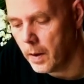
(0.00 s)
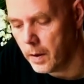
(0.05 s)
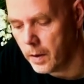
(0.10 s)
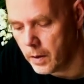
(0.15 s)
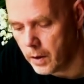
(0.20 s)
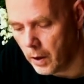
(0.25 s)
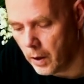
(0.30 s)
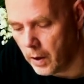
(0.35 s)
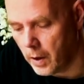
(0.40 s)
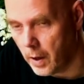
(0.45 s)

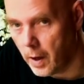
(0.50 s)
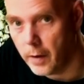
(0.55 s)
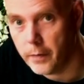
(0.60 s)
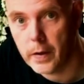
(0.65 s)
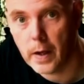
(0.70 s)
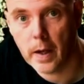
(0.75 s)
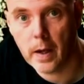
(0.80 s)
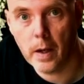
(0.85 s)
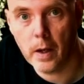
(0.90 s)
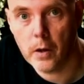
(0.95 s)
So
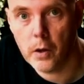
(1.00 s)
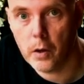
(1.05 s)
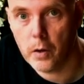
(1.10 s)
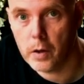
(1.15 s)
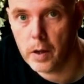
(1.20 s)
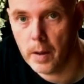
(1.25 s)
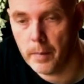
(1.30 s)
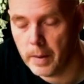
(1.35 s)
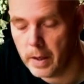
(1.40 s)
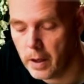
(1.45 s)
I've taken it 2
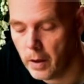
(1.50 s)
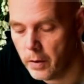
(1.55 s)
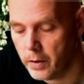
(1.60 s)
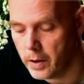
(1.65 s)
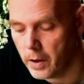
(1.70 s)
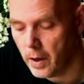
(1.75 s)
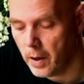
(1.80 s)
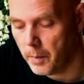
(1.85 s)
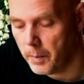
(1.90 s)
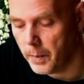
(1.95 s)

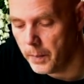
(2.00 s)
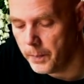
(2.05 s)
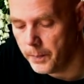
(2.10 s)
semitones up.